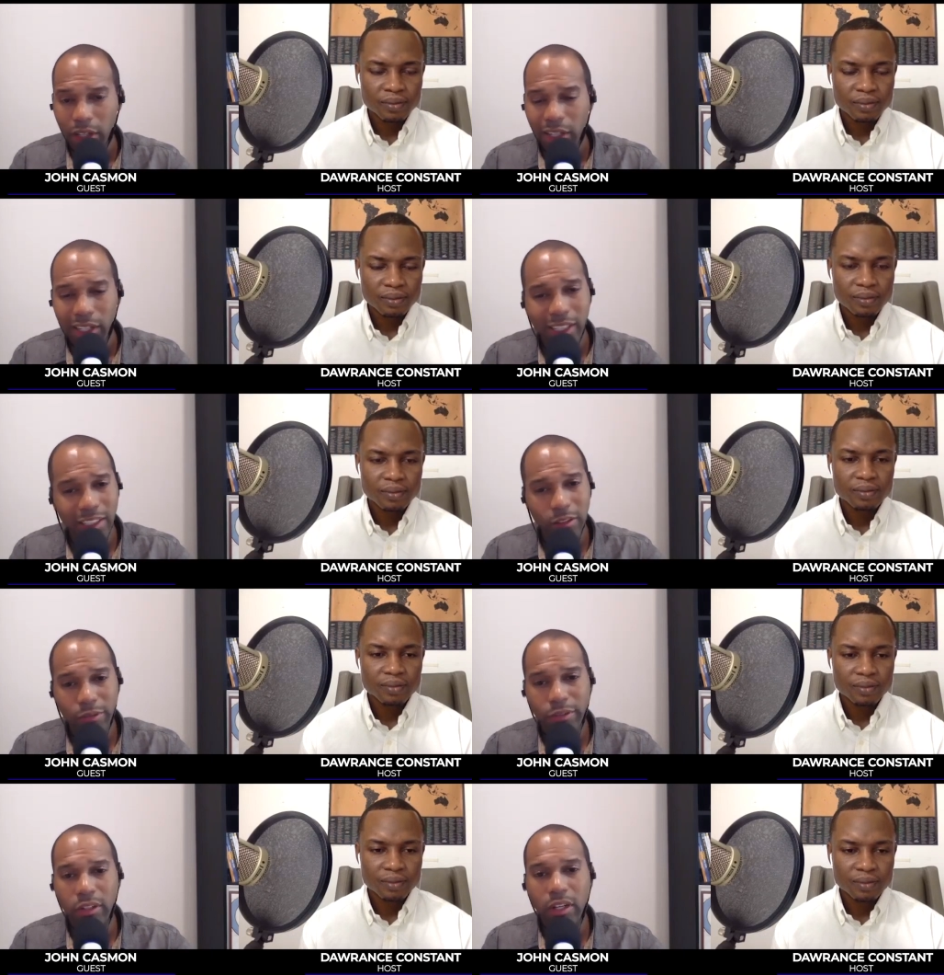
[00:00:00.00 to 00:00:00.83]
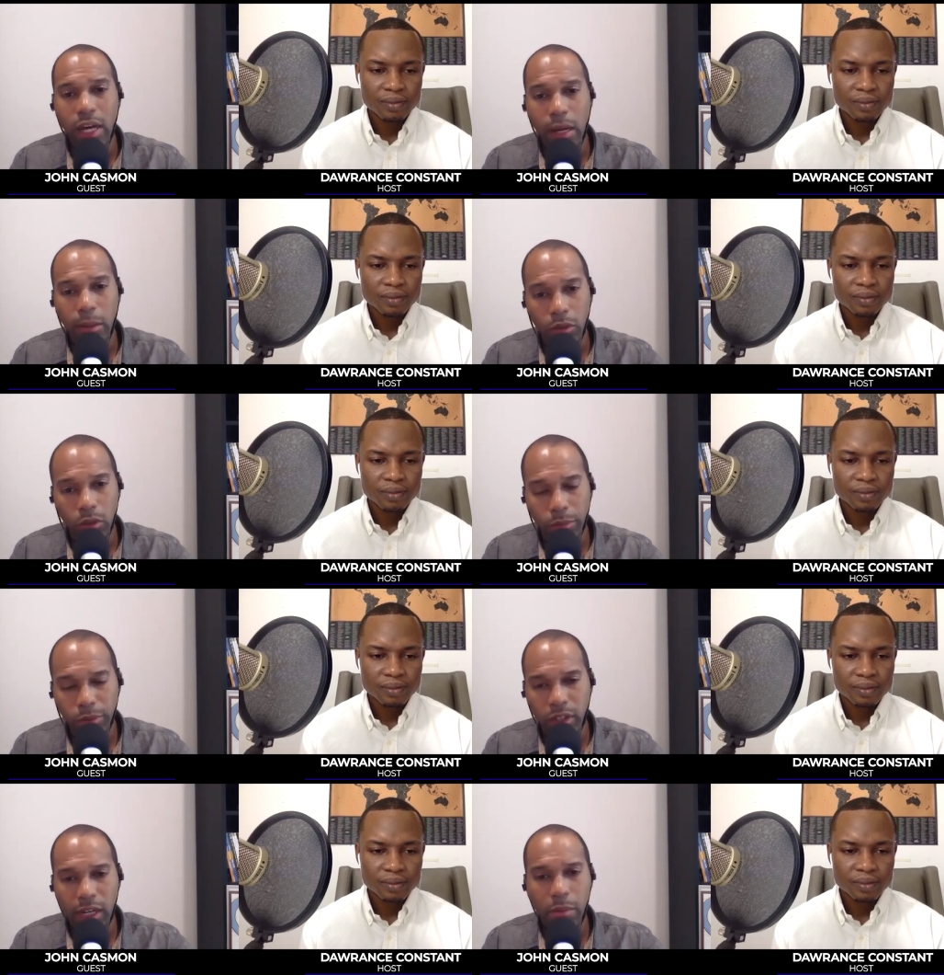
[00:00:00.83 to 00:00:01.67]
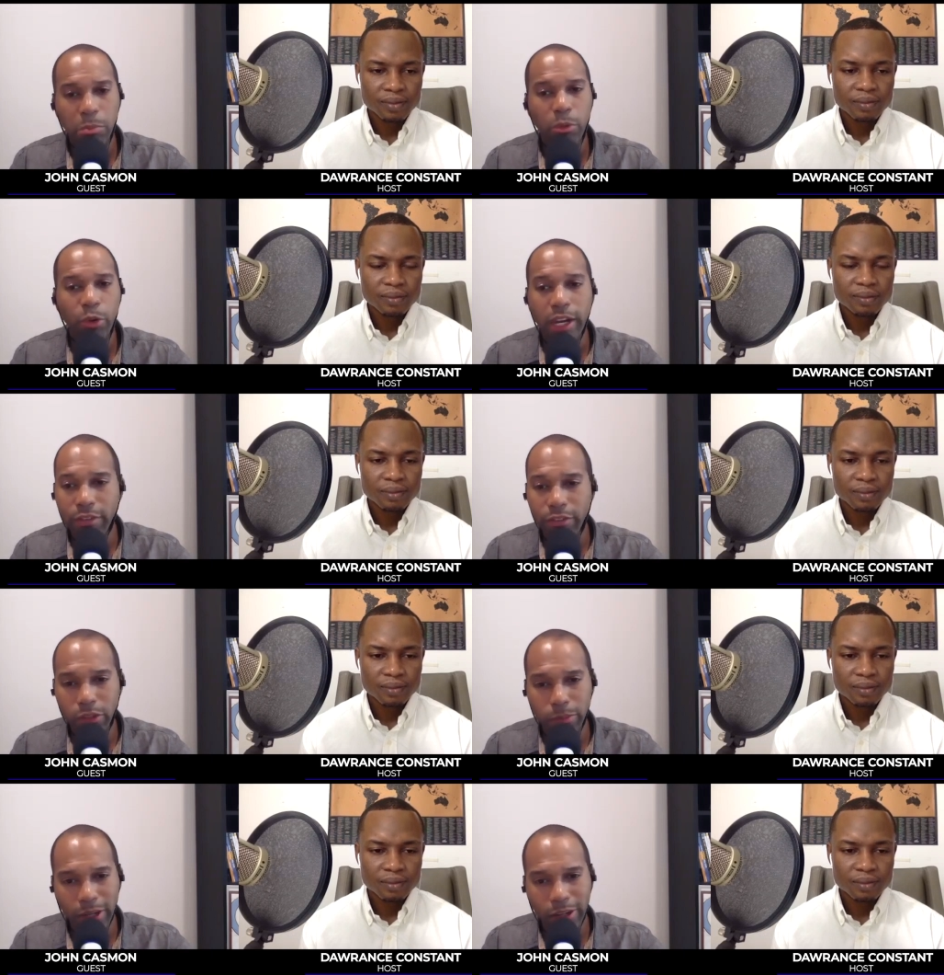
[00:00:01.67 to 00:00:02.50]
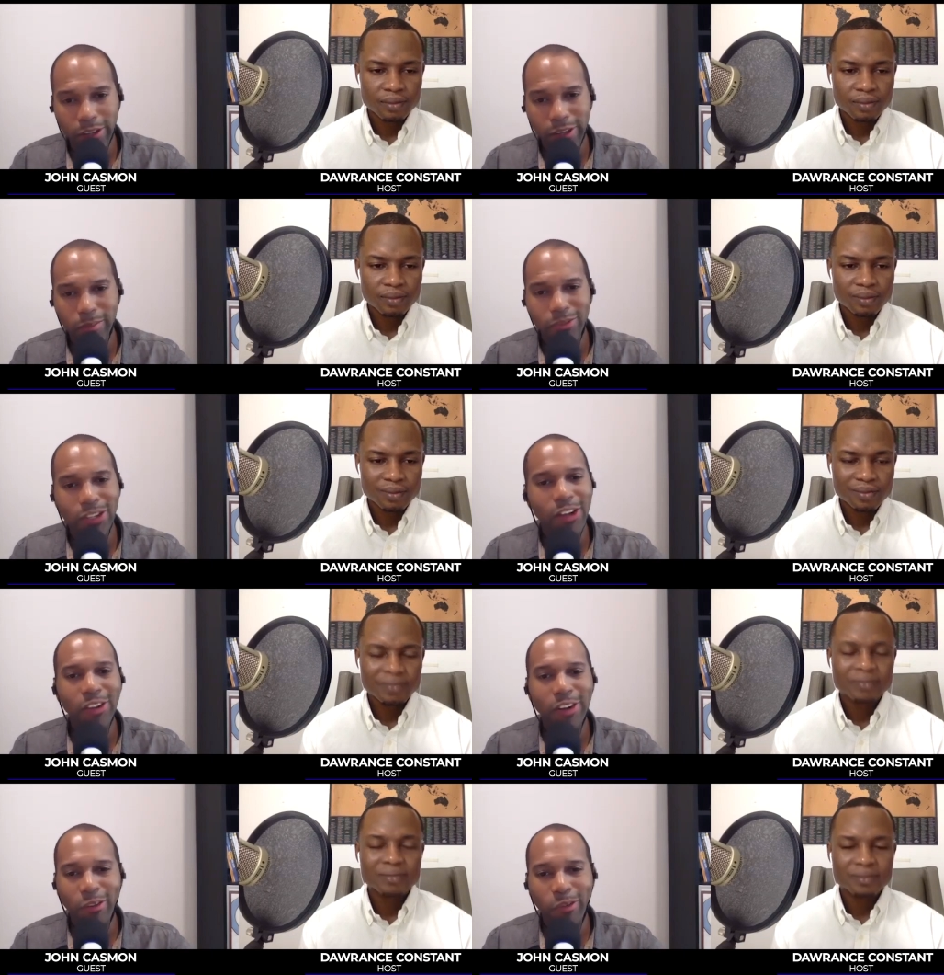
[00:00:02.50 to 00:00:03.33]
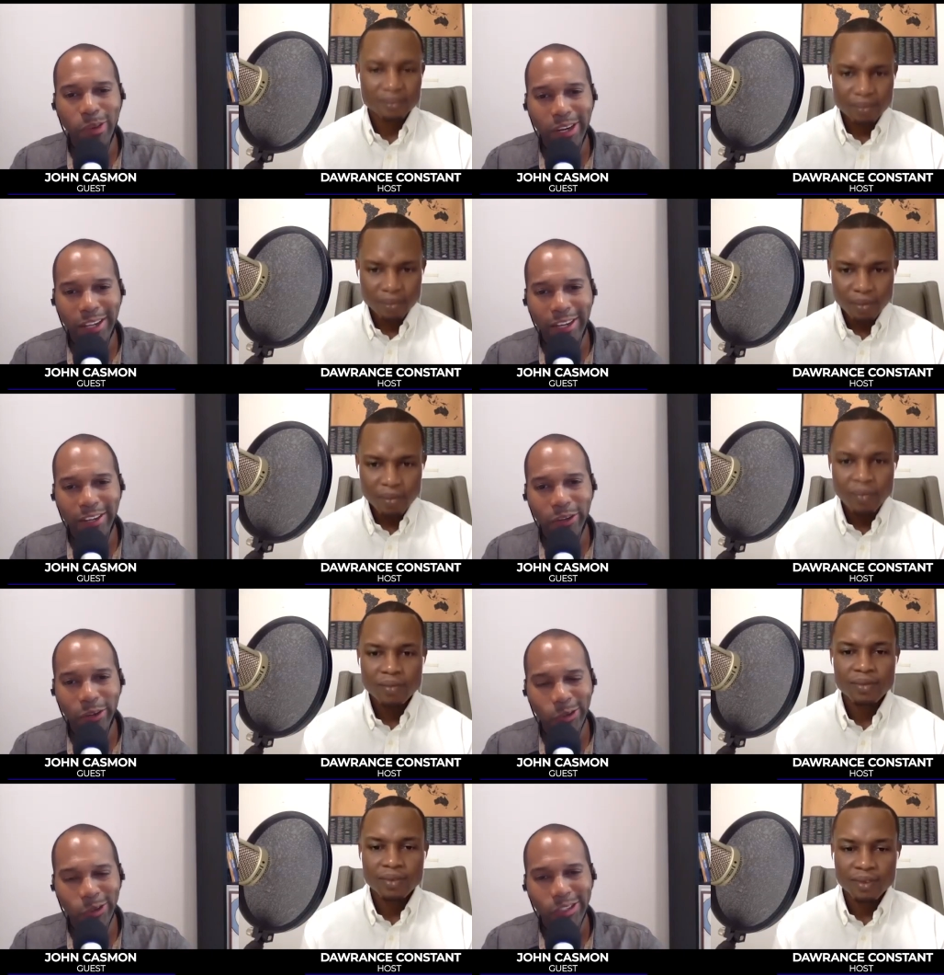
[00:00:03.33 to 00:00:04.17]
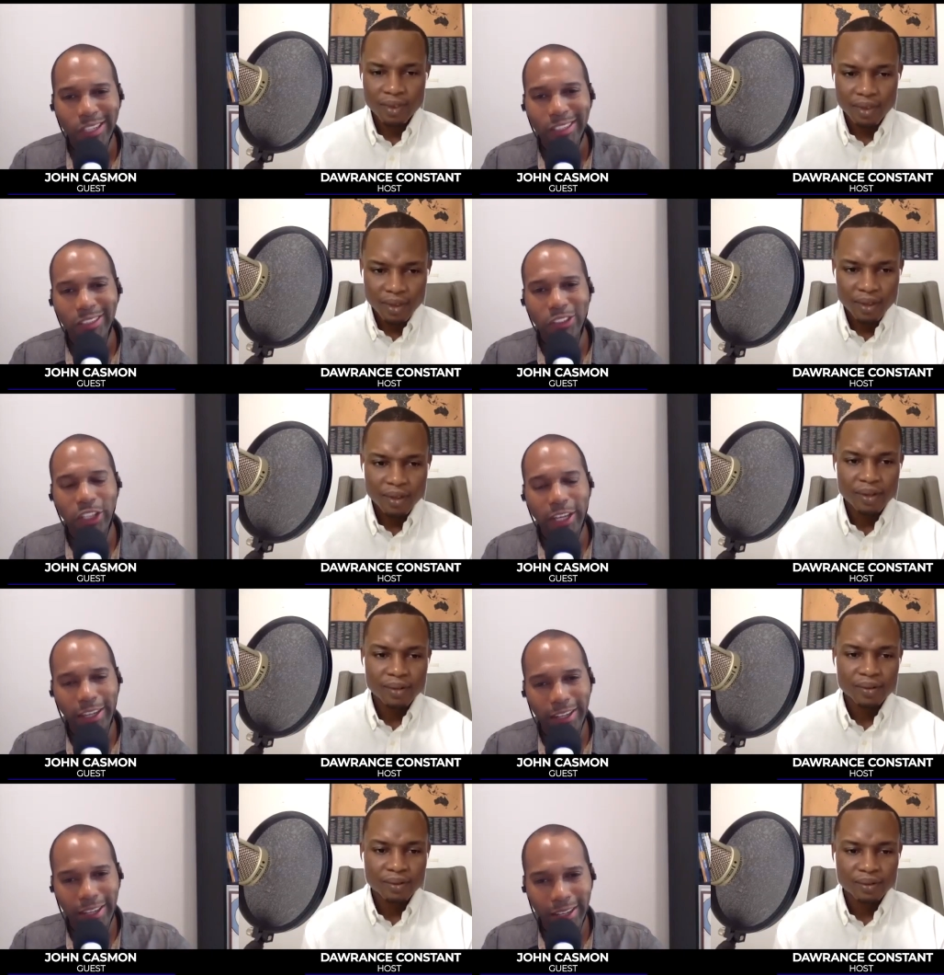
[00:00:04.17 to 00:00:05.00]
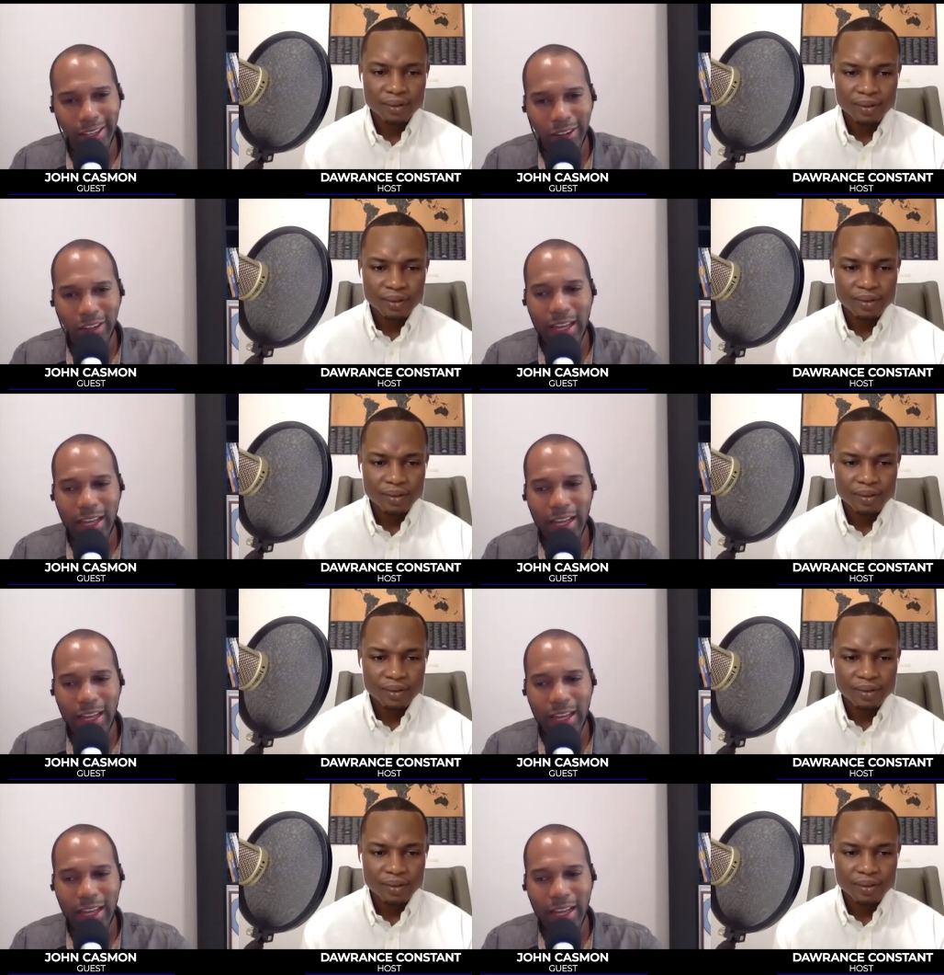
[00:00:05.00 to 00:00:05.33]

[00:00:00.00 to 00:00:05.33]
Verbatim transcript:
Speaker 1: It is a phenomenal book. I'm raving about it. I'm telling everybody I know to check it out.